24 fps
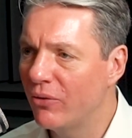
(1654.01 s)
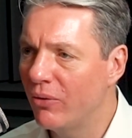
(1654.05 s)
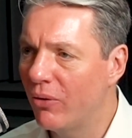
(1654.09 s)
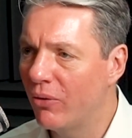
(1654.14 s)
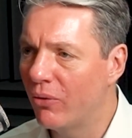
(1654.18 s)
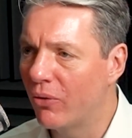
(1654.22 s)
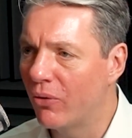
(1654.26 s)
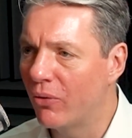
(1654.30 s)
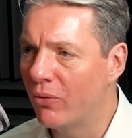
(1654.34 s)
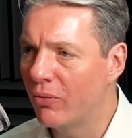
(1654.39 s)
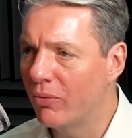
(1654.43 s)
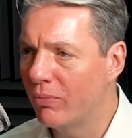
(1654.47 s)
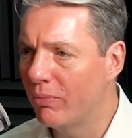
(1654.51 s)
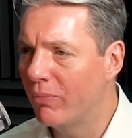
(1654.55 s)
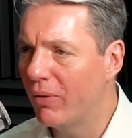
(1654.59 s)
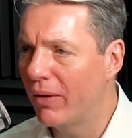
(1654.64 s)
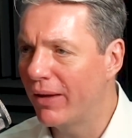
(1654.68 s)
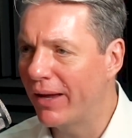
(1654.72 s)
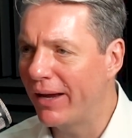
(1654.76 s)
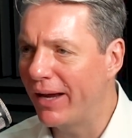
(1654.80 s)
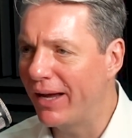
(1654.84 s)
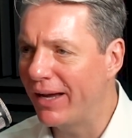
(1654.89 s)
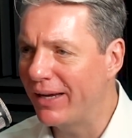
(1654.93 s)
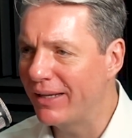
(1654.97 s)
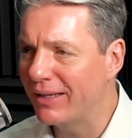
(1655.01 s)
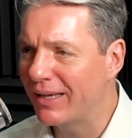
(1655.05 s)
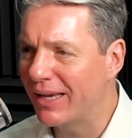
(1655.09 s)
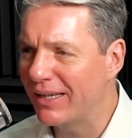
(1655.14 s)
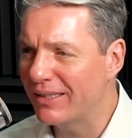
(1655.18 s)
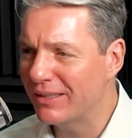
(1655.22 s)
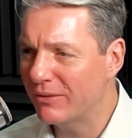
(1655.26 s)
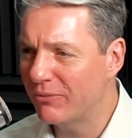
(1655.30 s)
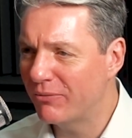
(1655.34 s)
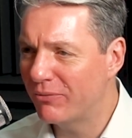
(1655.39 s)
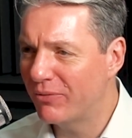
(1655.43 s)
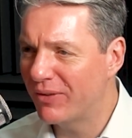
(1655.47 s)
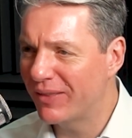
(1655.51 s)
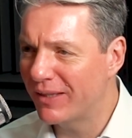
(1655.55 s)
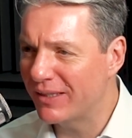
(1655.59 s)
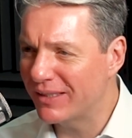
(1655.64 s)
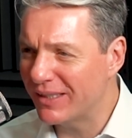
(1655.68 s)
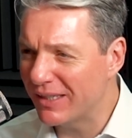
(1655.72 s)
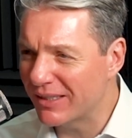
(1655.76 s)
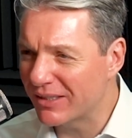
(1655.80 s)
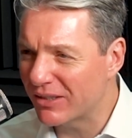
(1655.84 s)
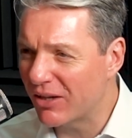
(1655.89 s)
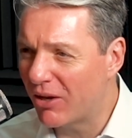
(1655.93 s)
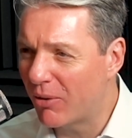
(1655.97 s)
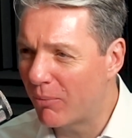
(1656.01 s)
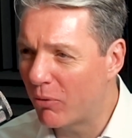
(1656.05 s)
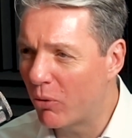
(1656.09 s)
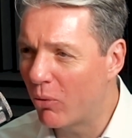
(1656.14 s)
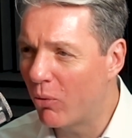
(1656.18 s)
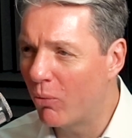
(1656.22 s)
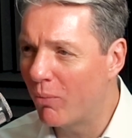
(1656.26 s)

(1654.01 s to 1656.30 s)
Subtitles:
Or I guess for this example,